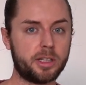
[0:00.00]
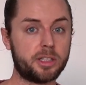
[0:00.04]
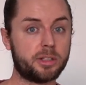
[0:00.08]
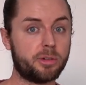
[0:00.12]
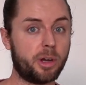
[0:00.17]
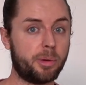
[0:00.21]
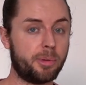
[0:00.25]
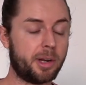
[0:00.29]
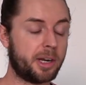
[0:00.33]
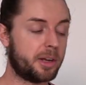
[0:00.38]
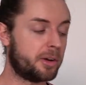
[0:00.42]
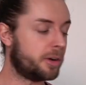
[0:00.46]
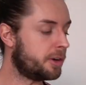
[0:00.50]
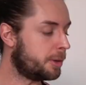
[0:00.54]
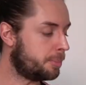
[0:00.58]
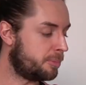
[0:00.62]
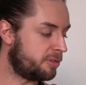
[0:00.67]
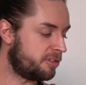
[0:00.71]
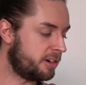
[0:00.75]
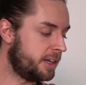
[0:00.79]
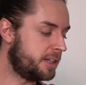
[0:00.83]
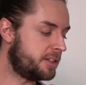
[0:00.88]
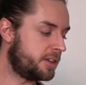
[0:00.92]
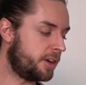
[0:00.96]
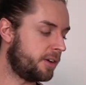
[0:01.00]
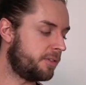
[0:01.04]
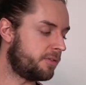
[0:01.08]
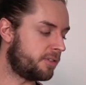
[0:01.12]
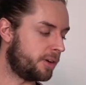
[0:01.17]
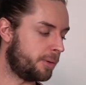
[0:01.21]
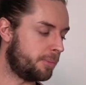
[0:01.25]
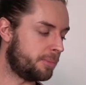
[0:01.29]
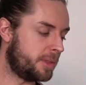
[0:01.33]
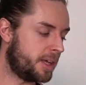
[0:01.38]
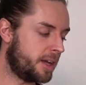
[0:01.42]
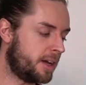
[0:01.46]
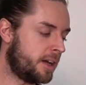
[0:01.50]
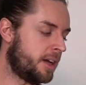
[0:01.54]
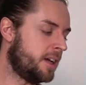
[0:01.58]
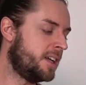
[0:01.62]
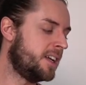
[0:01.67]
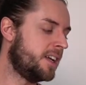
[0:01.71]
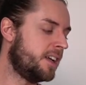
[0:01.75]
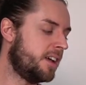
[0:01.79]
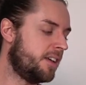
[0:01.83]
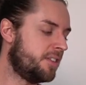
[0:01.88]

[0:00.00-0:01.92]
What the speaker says: So I went and got a burrito from there.